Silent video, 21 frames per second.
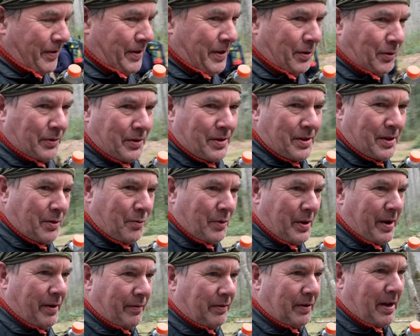The only thing
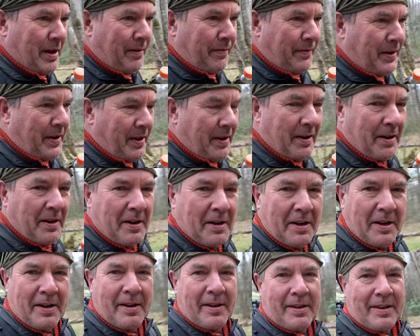we have left
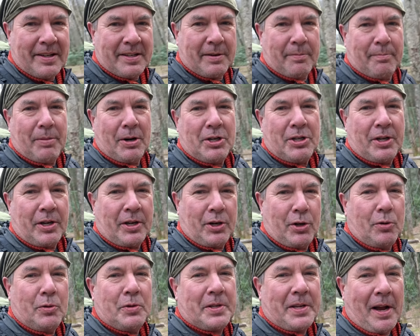is a bunch of
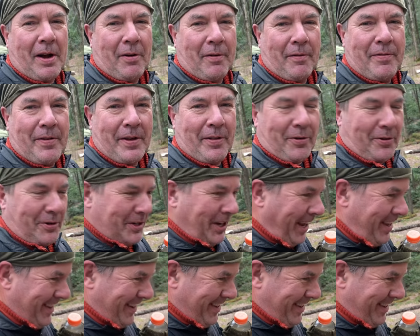goose down feathers.